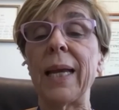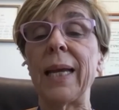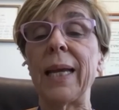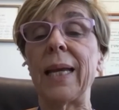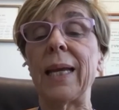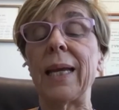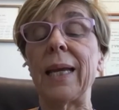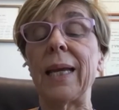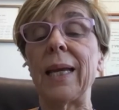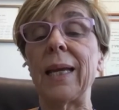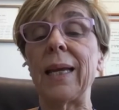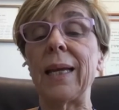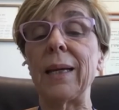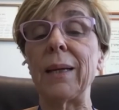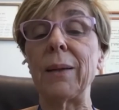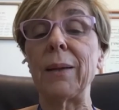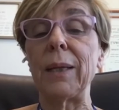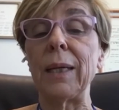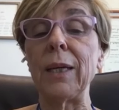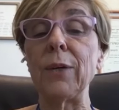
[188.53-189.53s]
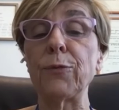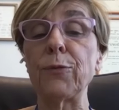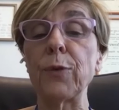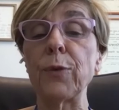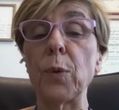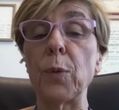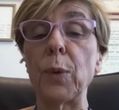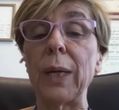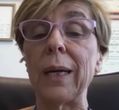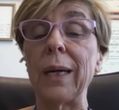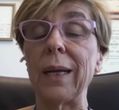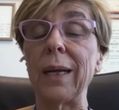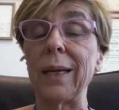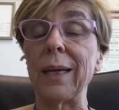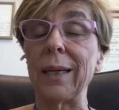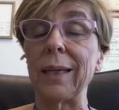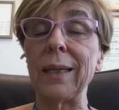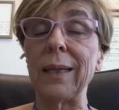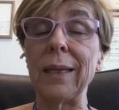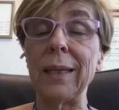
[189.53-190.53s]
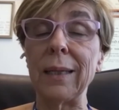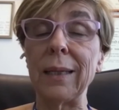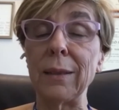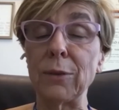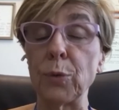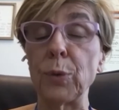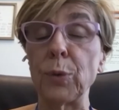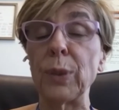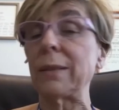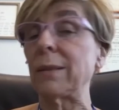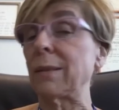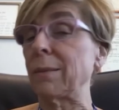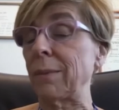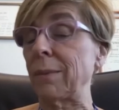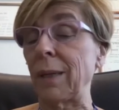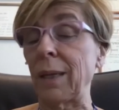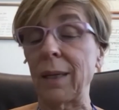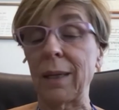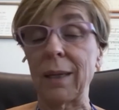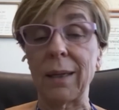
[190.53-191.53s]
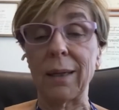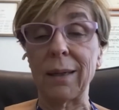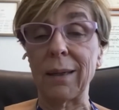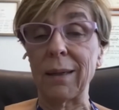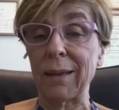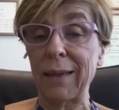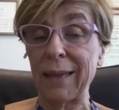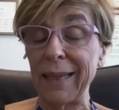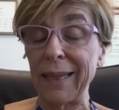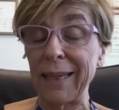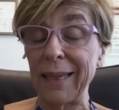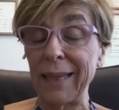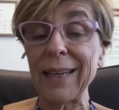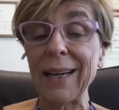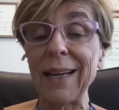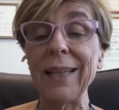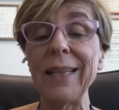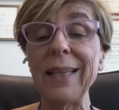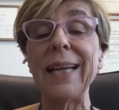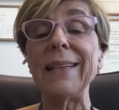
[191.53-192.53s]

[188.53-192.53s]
If we will do it clinically,